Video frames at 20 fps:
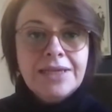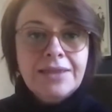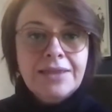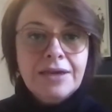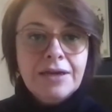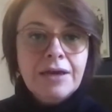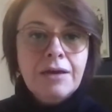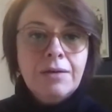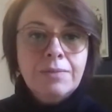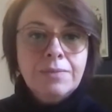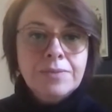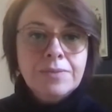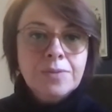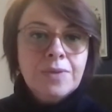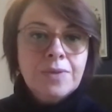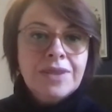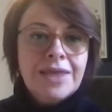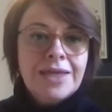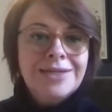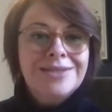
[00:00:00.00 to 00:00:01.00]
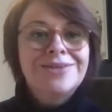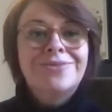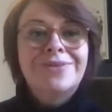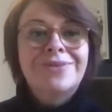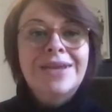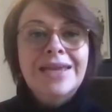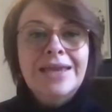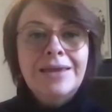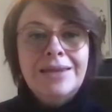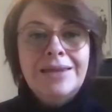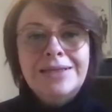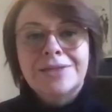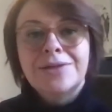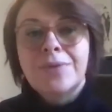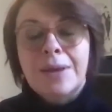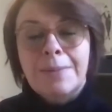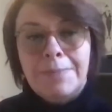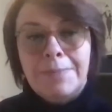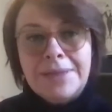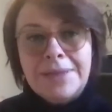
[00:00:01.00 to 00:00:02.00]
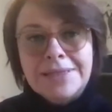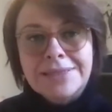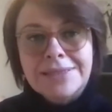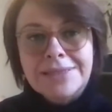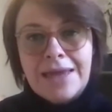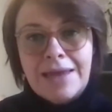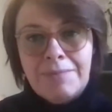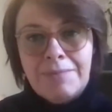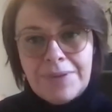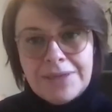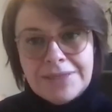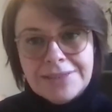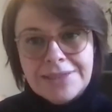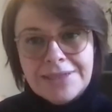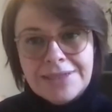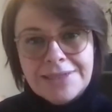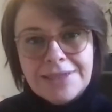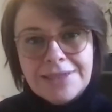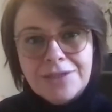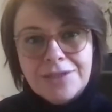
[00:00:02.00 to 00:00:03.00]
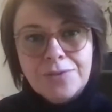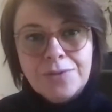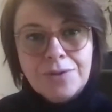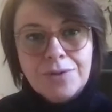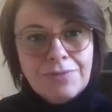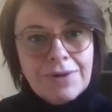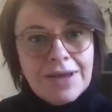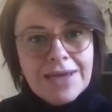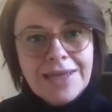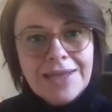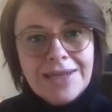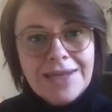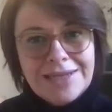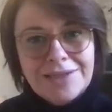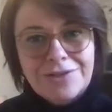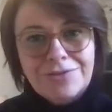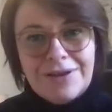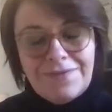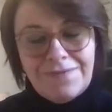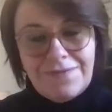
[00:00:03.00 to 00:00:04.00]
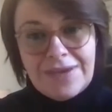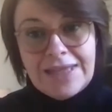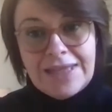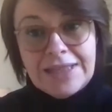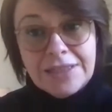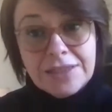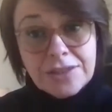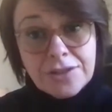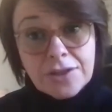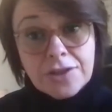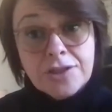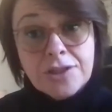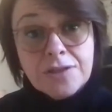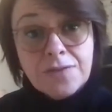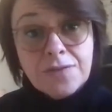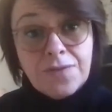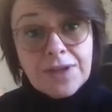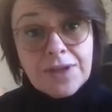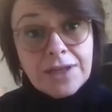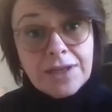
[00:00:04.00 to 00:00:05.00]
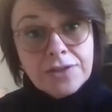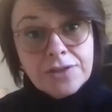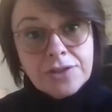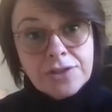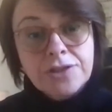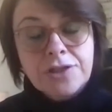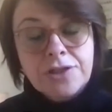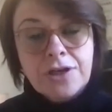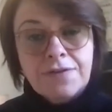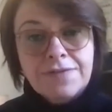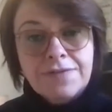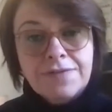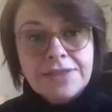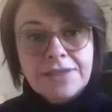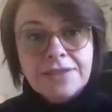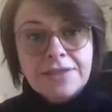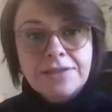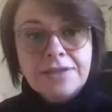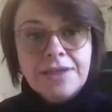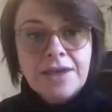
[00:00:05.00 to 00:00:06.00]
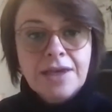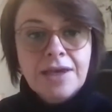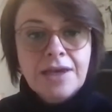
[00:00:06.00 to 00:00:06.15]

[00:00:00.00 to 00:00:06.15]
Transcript: that comes with entering into a business into a regulatory field such as financial services